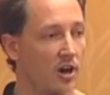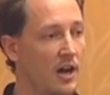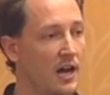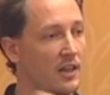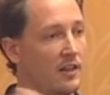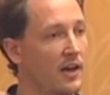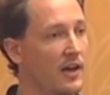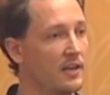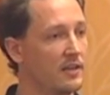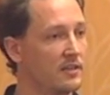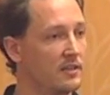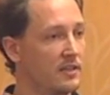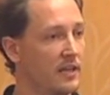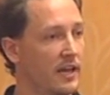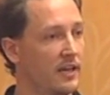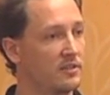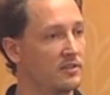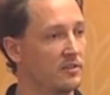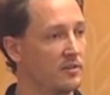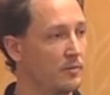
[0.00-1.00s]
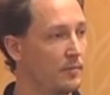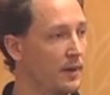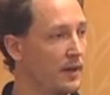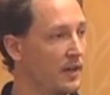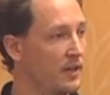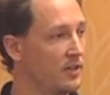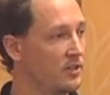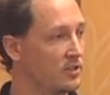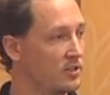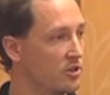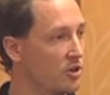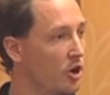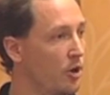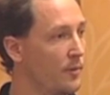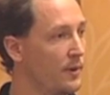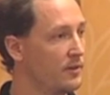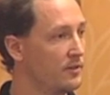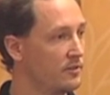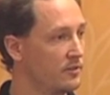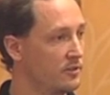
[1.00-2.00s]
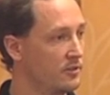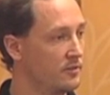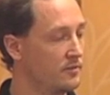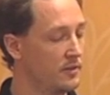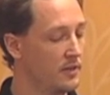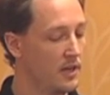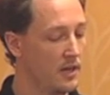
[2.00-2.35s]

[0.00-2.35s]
highlight text on a page and comment on it.